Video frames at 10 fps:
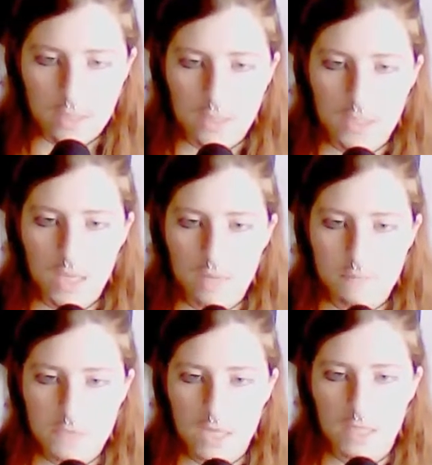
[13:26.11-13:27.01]
He
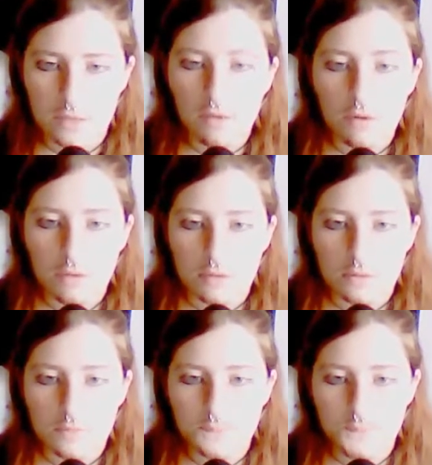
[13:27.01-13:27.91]
kept Teddy
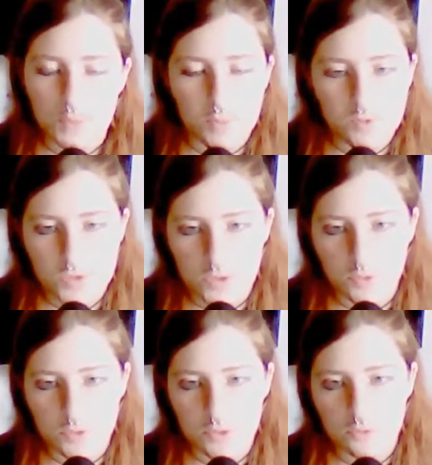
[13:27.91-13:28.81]
longer than most
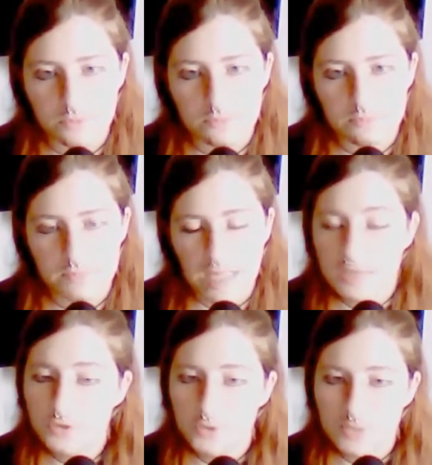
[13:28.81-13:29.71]
children do,
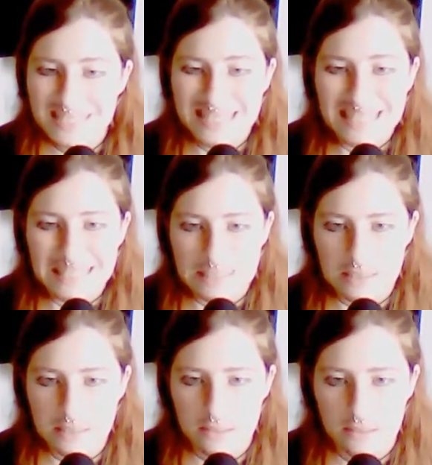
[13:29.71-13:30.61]
into his
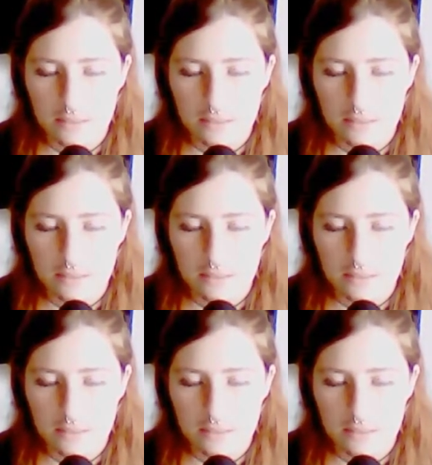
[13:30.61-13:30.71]
teens,